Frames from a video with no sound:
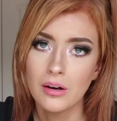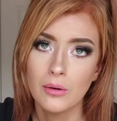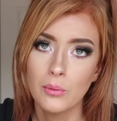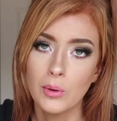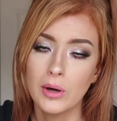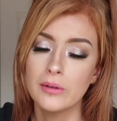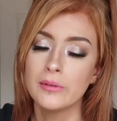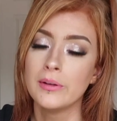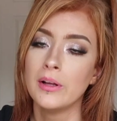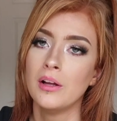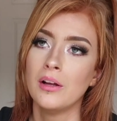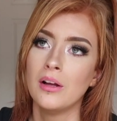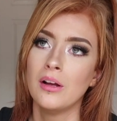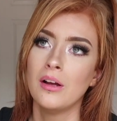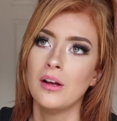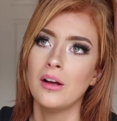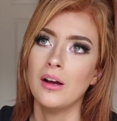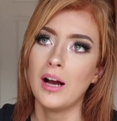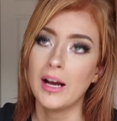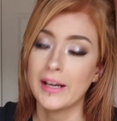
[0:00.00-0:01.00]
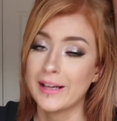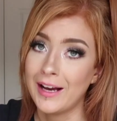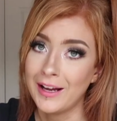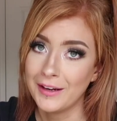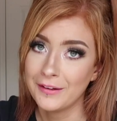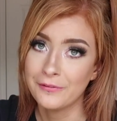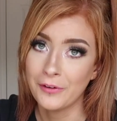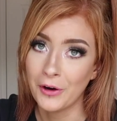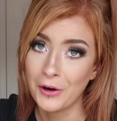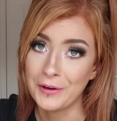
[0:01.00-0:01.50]
Well, I
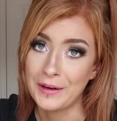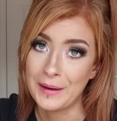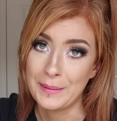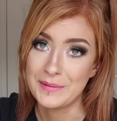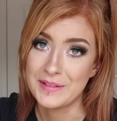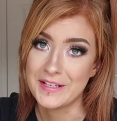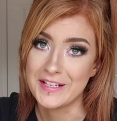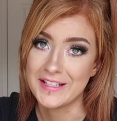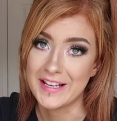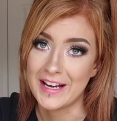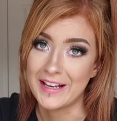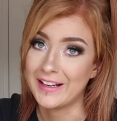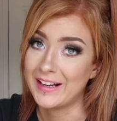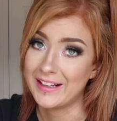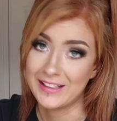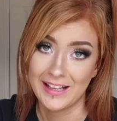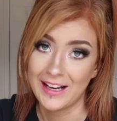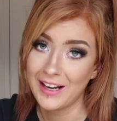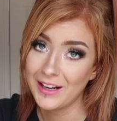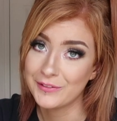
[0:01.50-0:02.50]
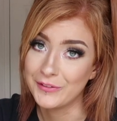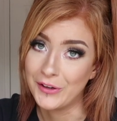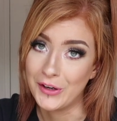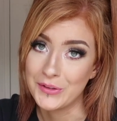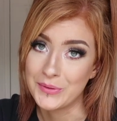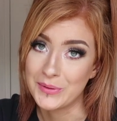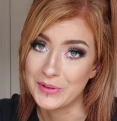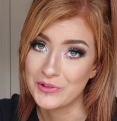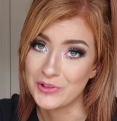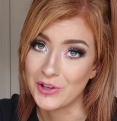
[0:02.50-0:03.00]
can't afford an MT10, I can't
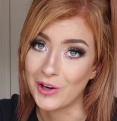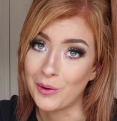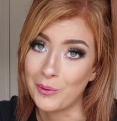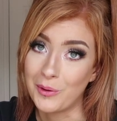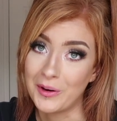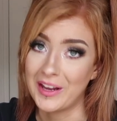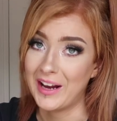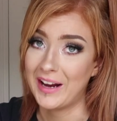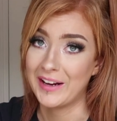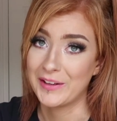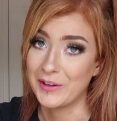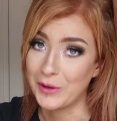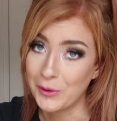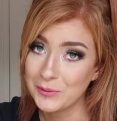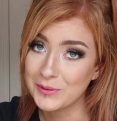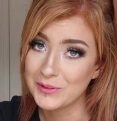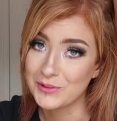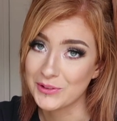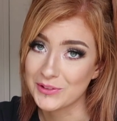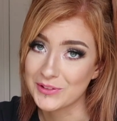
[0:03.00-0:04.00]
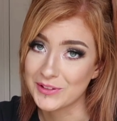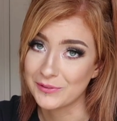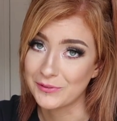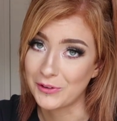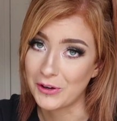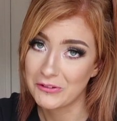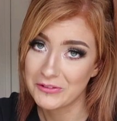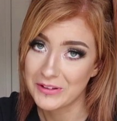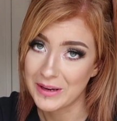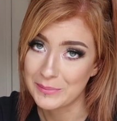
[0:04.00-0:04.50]
afford to insure one, I can only just
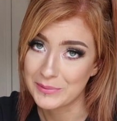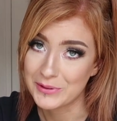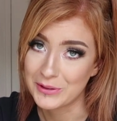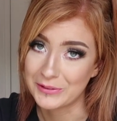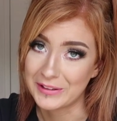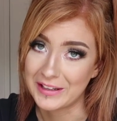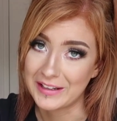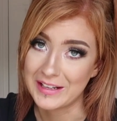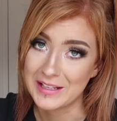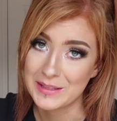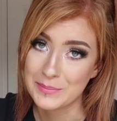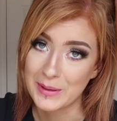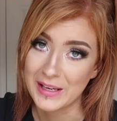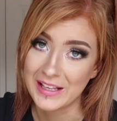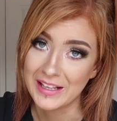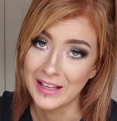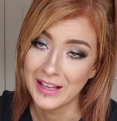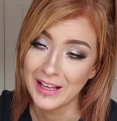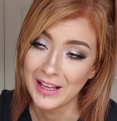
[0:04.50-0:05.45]
afford the M209 SP.